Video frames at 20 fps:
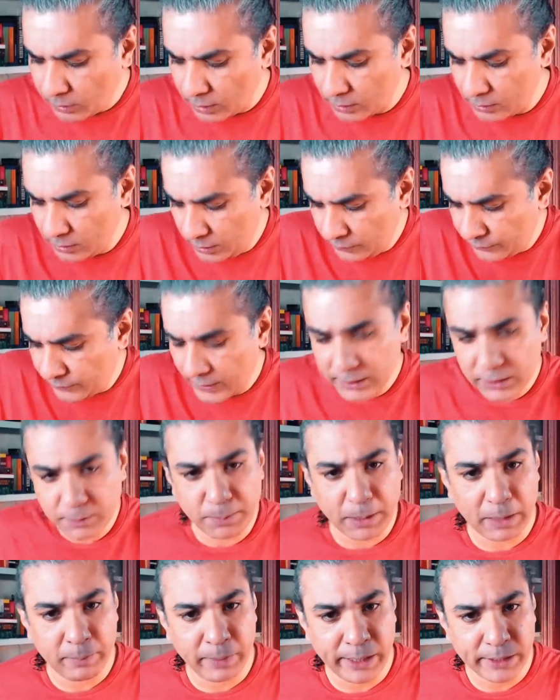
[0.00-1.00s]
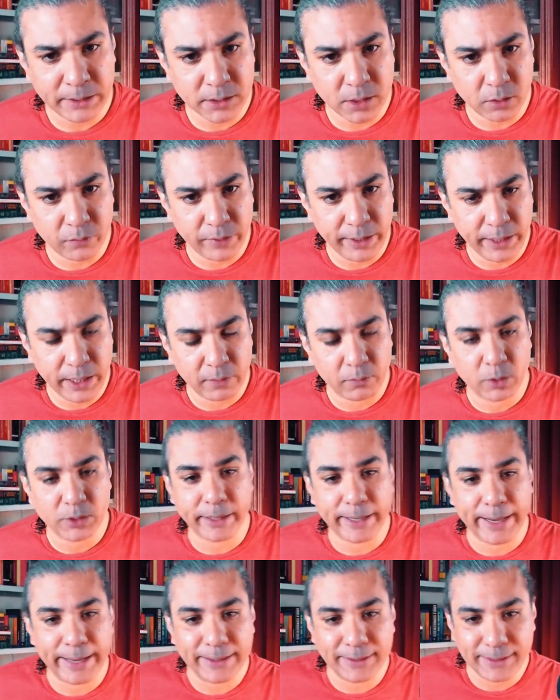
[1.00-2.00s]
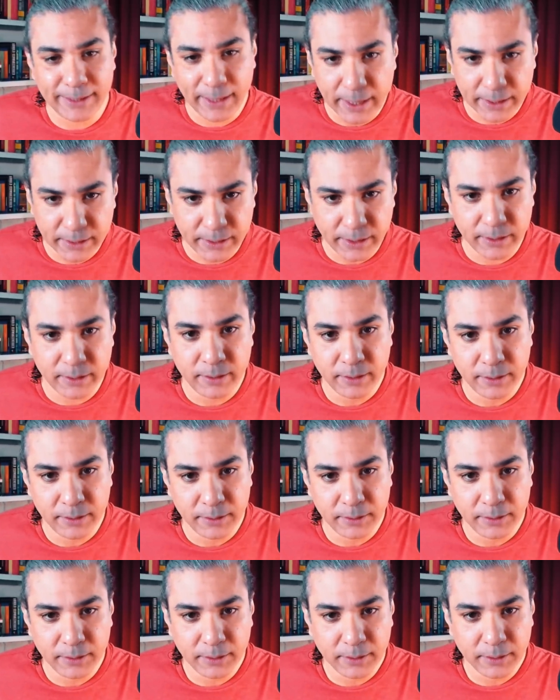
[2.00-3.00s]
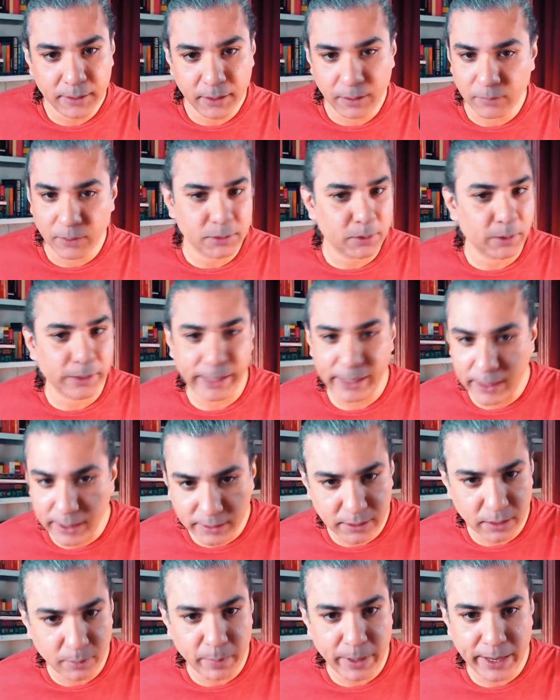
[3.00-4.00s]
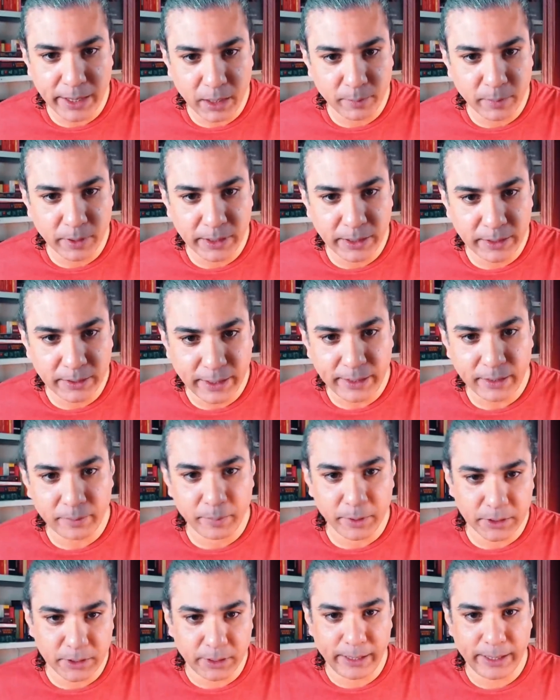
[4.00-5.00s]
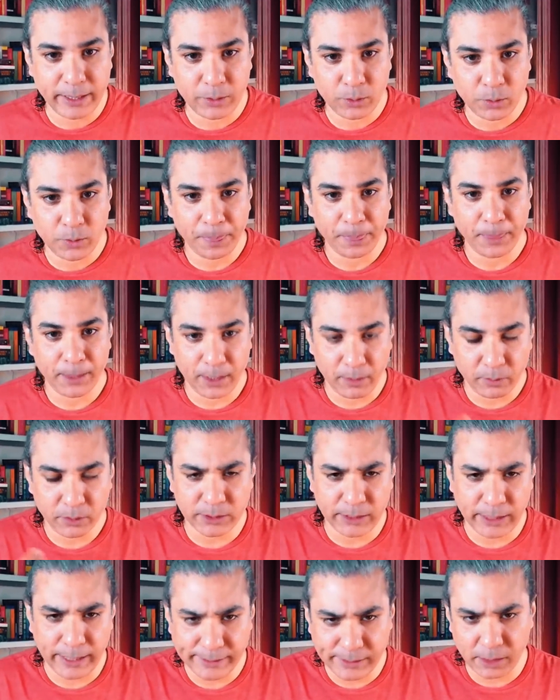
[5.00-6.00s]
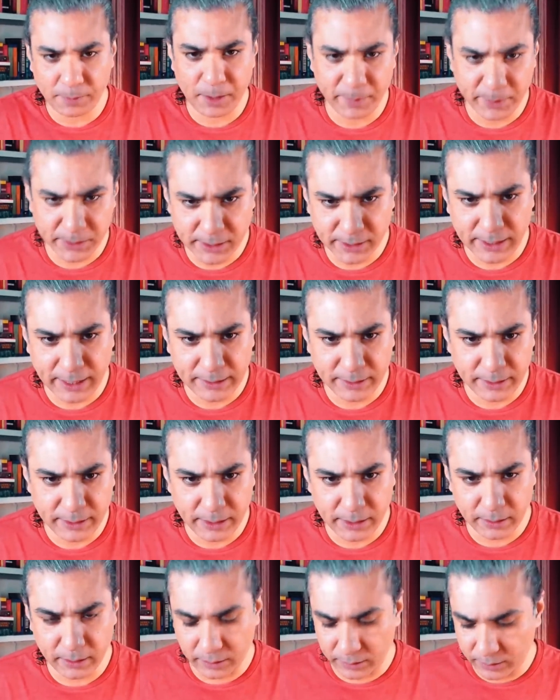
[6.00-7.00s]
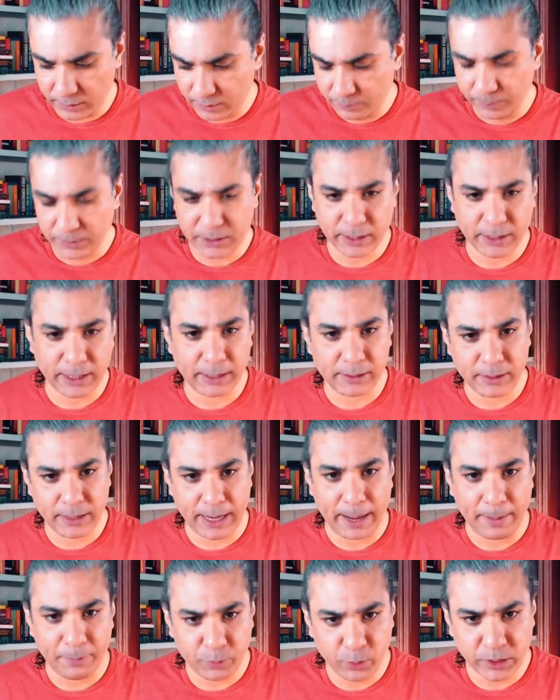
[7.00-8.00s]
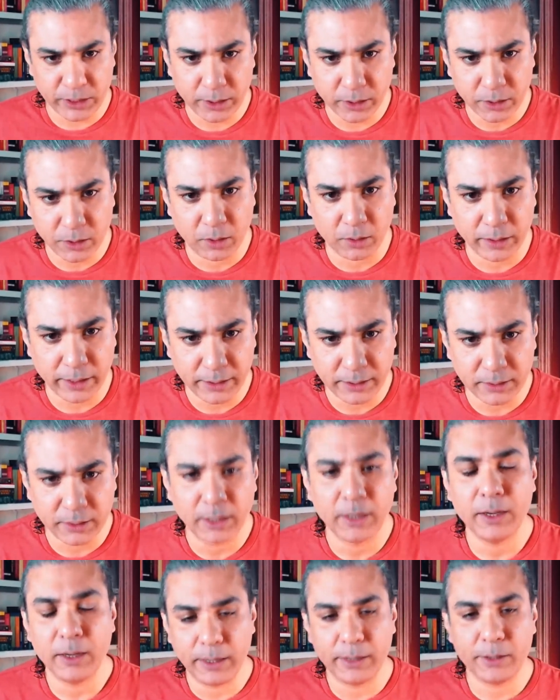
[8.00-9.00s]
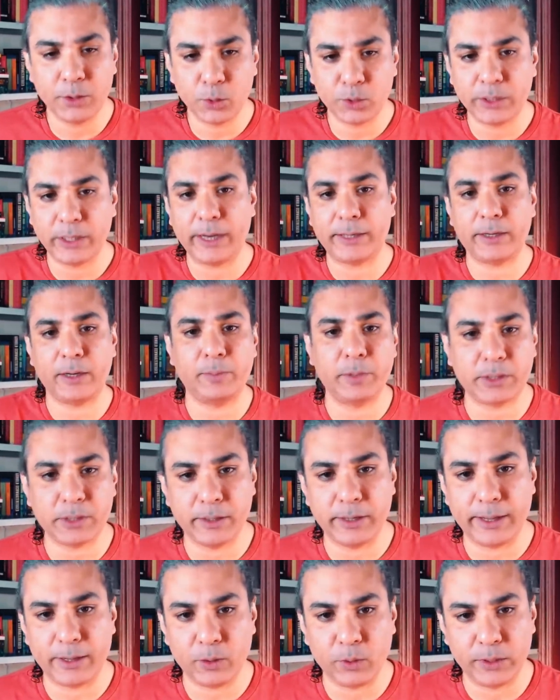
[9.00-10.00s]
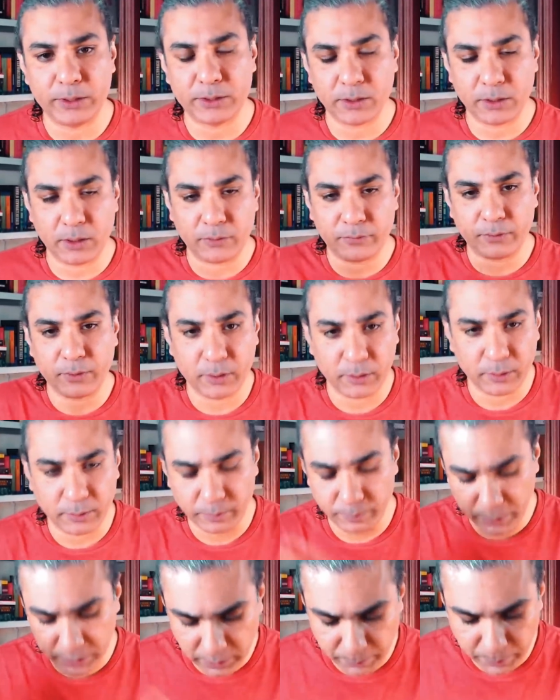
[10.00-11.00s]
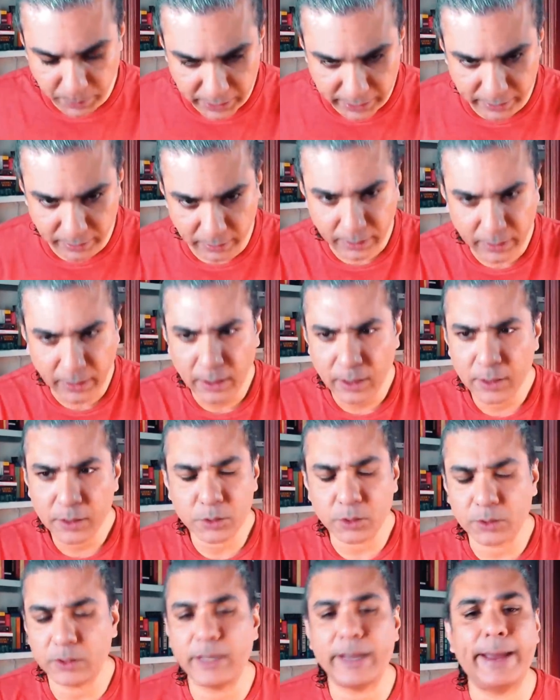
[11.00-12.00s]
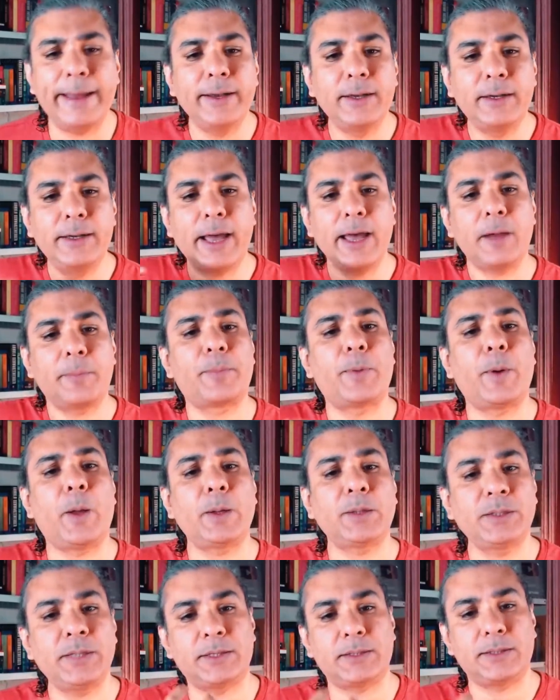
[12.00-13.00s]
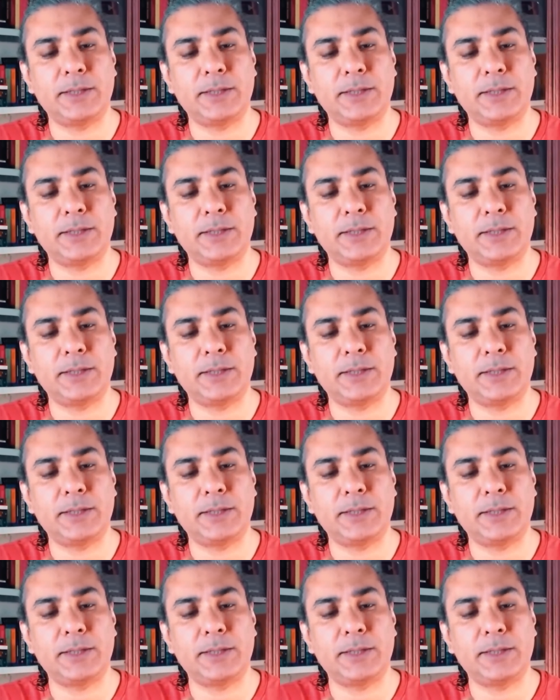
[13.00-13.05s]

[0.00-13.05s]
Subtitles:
The first prime minister of India was again selected. He was not elected by anybody, right? Mr. Nehru, he was selected by Mr. Gandhi. Mr. Gandhi arm twisted the Congress into selecting Mr. Nehru instead of Mr. Patel. So the entire process,